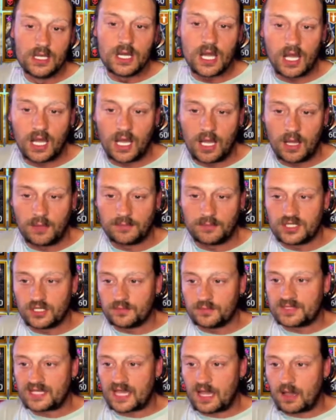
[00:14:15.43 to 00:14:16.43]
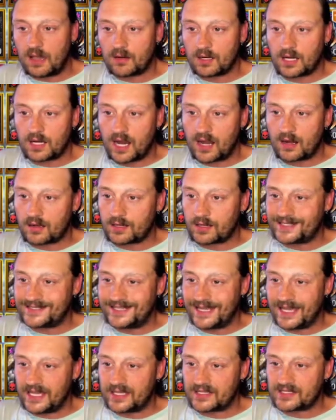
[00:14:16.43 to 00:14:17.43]
Doom Tower, I already
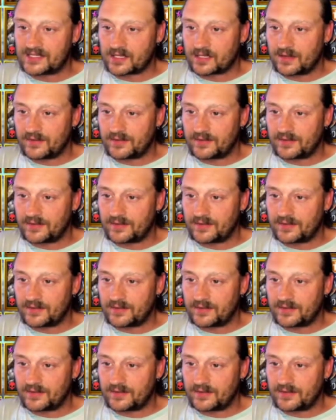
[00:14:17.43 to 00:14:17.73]
did, so I don't have any